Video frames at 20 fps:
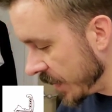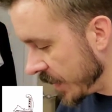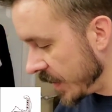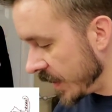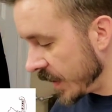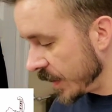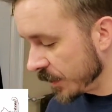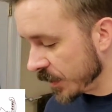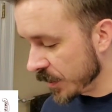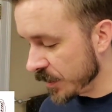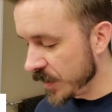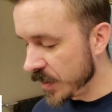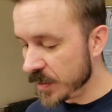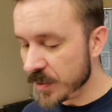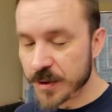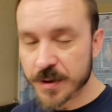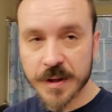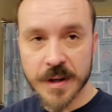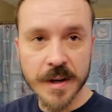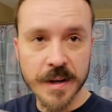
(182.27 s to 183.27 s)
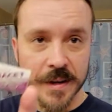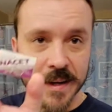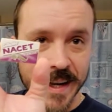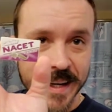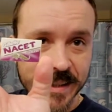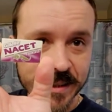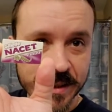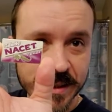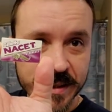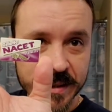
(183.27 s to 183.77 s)
I'm going to be using a
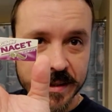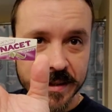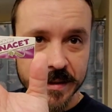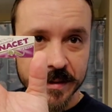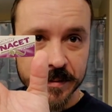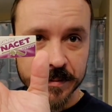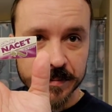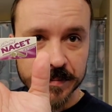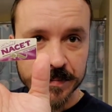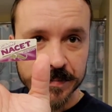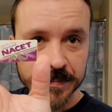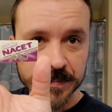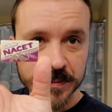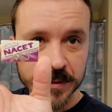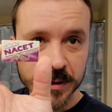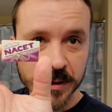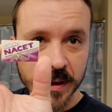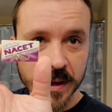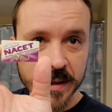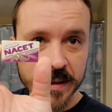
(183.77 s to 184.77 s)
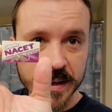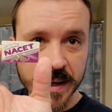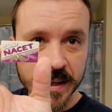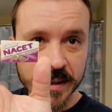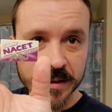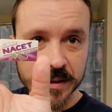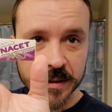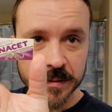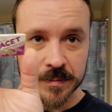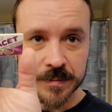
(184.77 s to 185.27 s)
Gillette
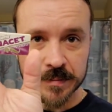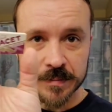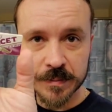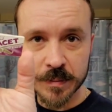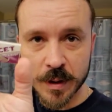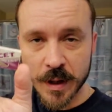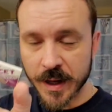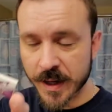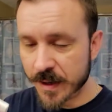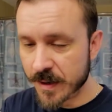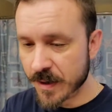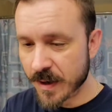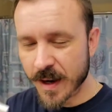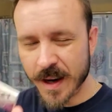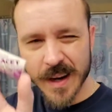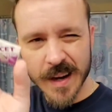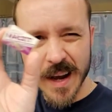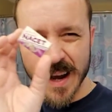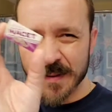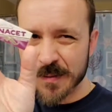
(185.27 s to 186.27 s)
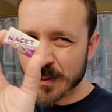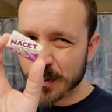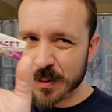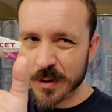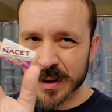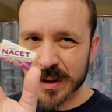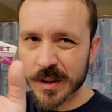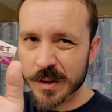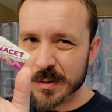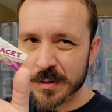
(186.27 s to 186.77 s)
Nascent blade. I haven't
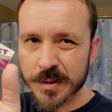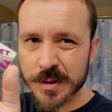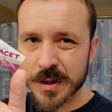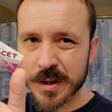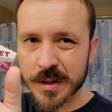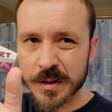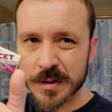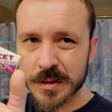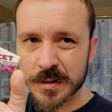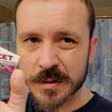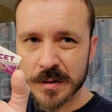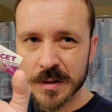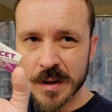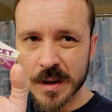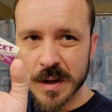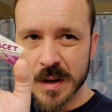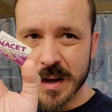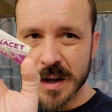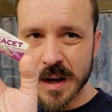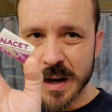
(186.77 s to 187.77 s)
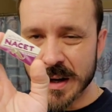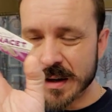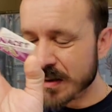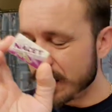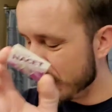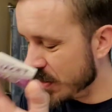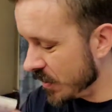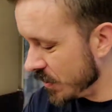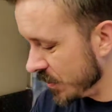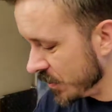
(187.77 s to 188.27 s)
really used these. I don't
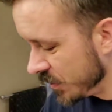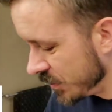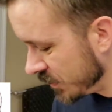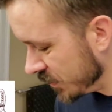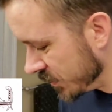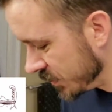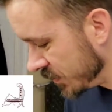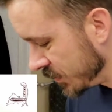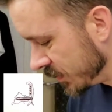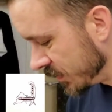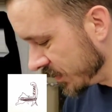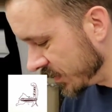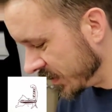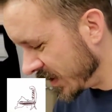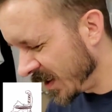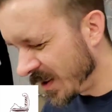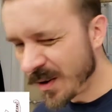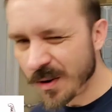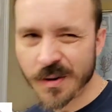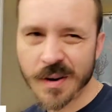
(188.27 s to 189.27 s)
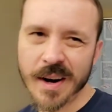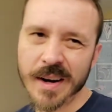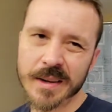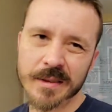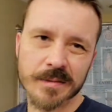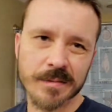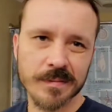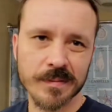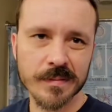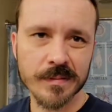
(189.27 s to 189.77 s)
know if they're all right.
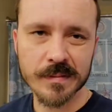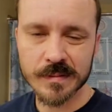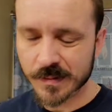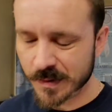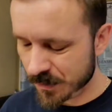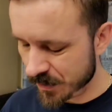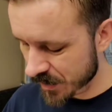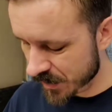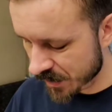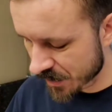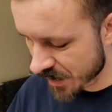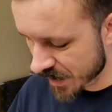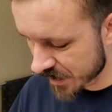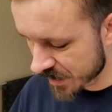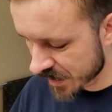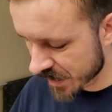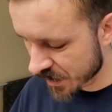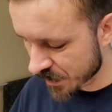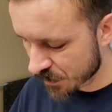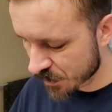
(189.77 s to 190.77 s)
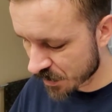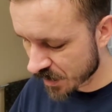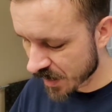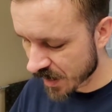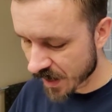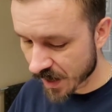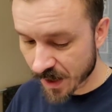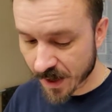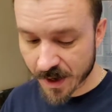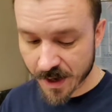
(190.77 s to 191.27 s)
I mean, they're not terrible. I
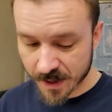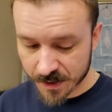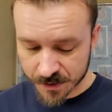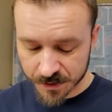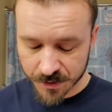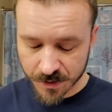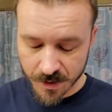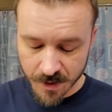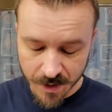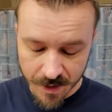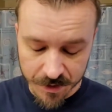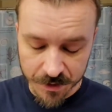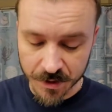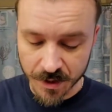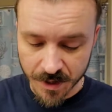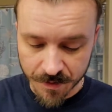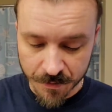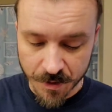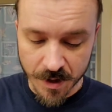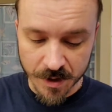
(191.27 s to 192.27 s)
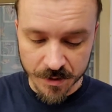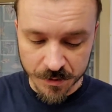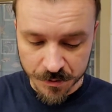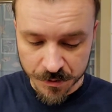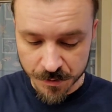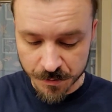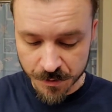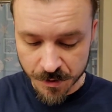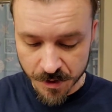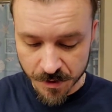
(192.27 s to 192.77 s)
actually have not used
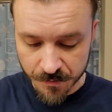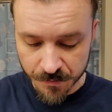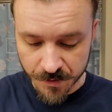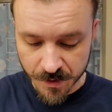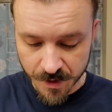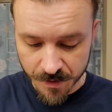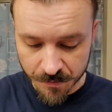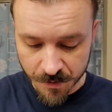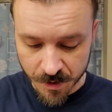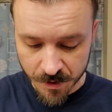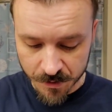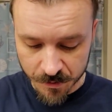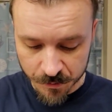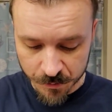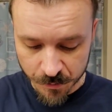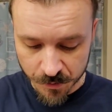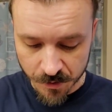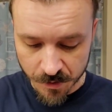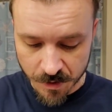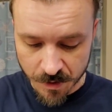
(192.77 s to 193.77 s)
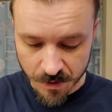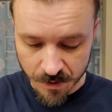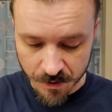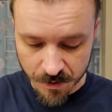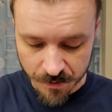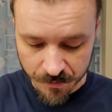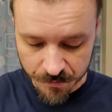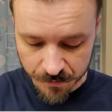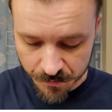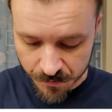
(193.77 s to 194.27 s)
them enough, and I have not used one long
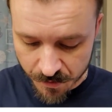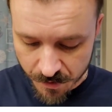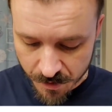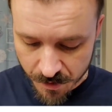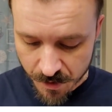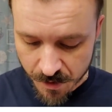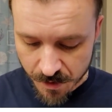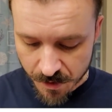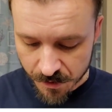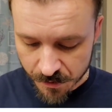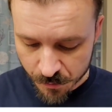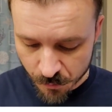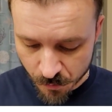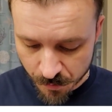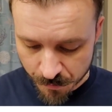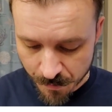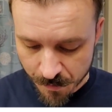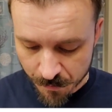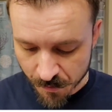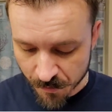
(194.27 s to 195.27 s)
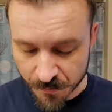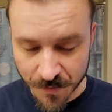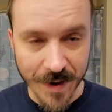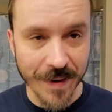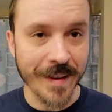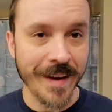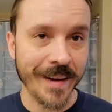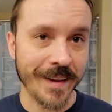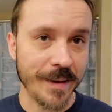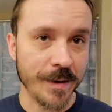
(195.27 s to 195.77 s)
enough to remember if I
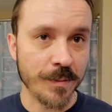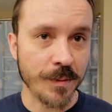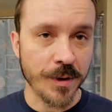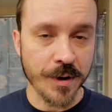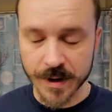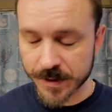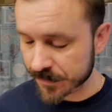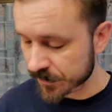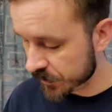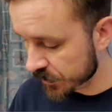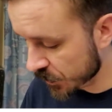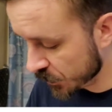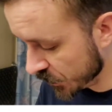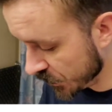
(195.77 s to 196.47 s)
like them or not. So we